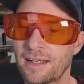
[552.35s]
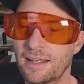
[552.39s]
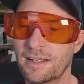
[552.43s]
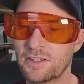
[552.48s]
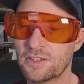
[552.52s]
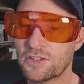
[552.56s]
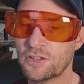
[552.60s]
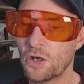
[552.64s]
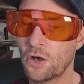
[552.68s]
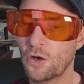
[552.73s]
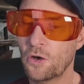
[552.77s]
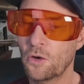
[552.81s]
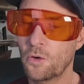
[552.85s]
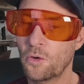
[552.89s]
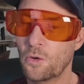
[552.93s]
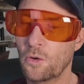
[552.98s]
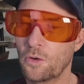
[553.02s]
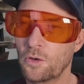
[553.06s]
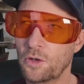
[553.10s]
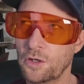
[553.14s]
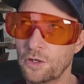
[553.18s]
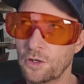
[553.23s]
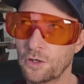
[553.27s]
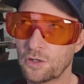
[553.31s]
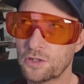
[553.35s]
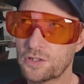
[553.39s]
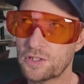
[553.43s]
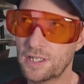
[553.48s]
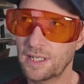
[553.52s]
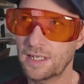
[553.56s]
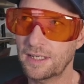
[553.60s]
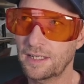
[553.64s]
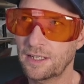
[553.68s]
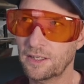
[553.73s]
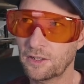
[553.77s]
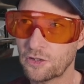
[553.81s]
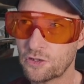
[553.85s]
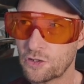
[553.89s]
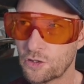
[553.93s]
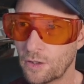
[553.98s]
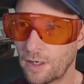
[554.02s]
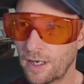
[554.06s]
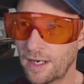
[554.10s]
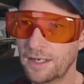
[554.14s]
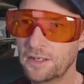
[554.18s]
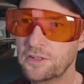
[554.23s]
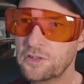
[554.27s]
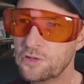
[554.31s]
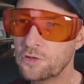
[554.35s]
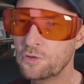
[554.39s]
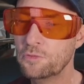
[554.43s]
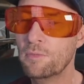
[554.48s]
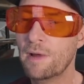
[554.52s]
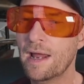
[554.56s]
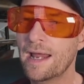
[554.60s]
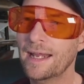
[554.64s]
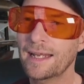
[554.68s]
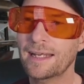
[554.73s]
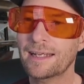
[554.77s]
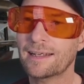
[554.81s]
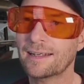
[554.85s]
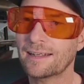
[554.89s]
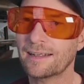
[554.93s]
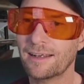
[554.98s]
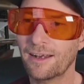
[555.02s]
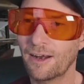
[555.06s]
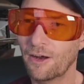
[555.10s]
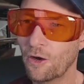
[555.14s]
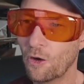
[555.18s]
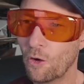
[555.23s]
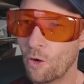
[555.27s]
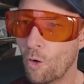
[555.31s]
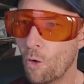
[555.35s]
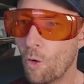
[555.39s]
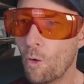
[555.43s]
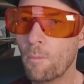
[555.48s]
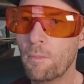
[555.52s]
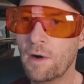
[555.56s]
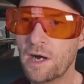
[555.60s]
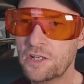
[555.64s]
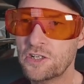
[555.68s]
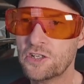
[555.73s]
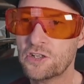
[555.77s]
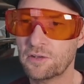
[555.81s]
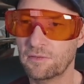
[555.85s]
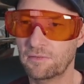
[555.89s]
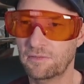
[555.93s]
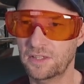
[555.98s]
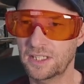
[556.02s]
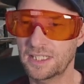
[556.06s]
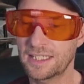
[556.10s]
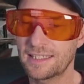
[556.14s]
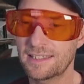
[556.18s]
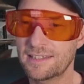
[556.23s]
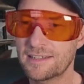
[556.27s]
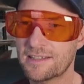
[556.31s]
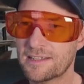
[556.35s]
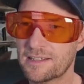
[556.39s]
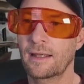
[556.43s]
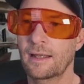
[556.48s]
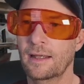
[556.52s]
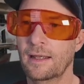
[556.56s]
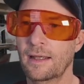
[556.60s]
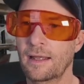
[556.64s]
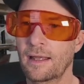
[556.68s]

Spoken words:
So you're sitting here trying to make a whole bunch of these.